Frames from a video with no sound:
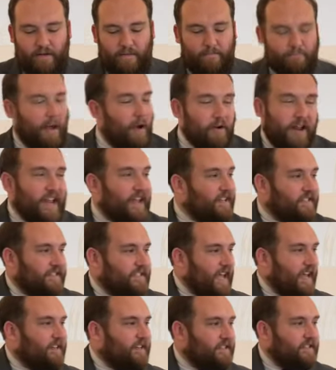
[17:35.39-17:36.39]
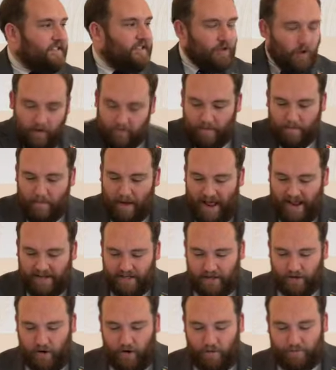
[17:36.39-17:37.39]
Burying sins not
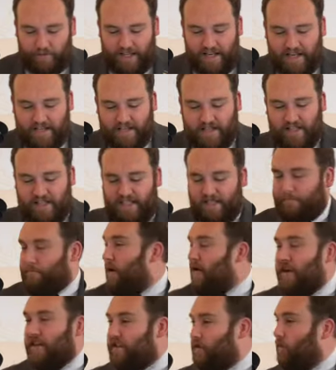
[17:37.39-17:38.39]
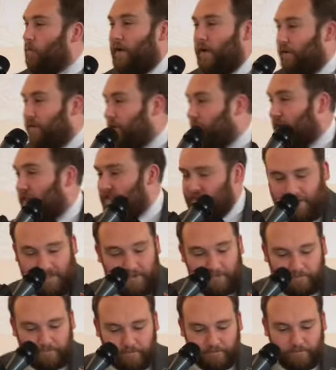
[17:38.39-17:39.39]
repented of leads to spiritual
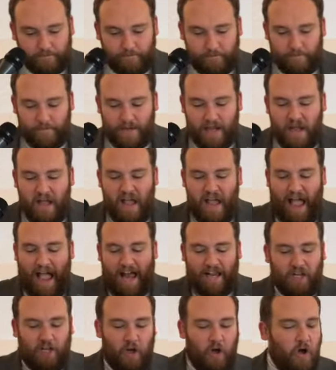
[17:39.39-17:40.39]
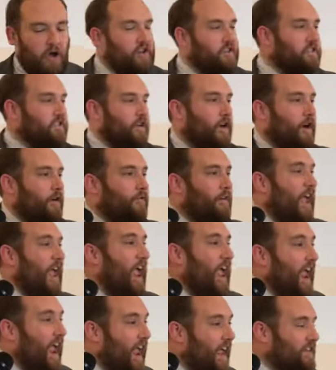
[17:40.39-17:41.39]
wilderness and loss of
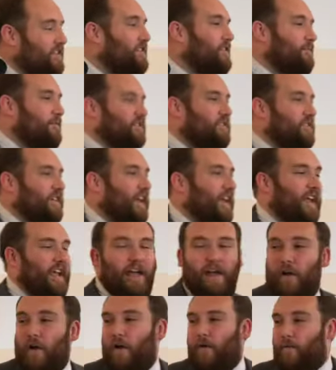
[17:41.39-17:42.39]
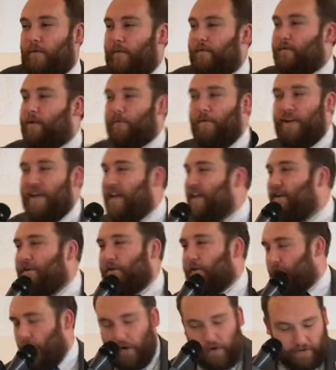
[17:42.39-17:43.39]
intimacy with Creator
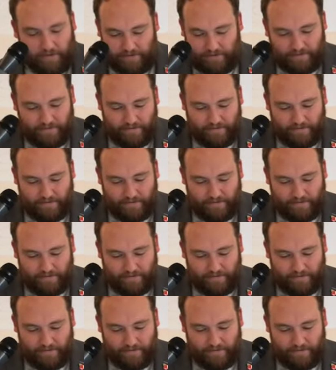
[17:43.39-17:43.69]
God.